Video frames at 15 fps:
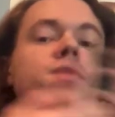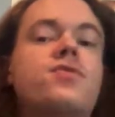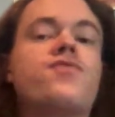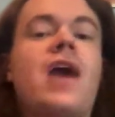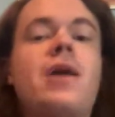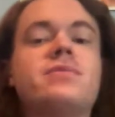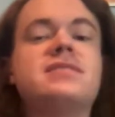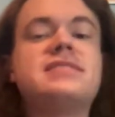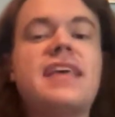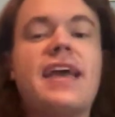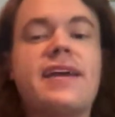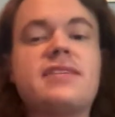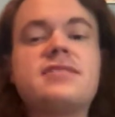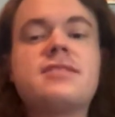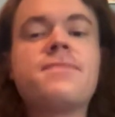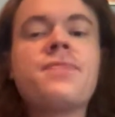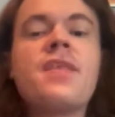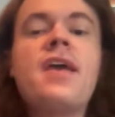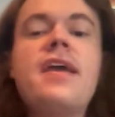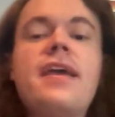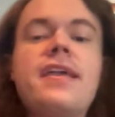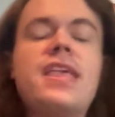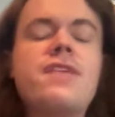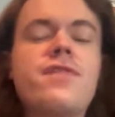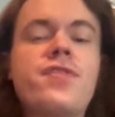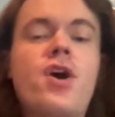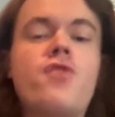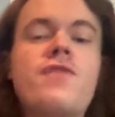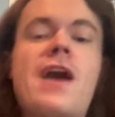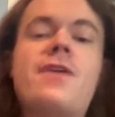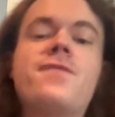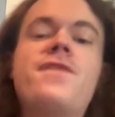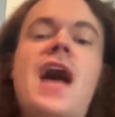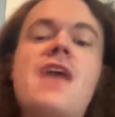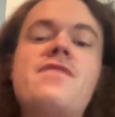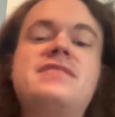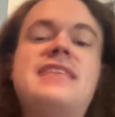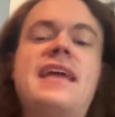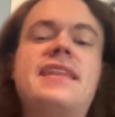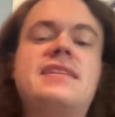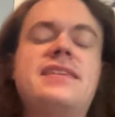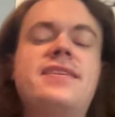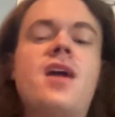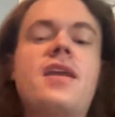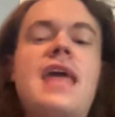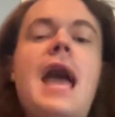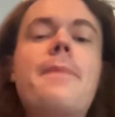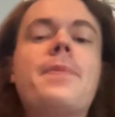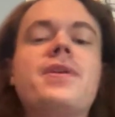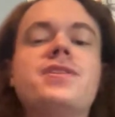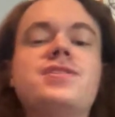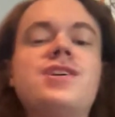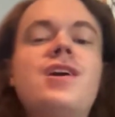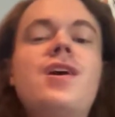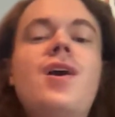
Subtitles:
with round six, even though round five had technically not happened.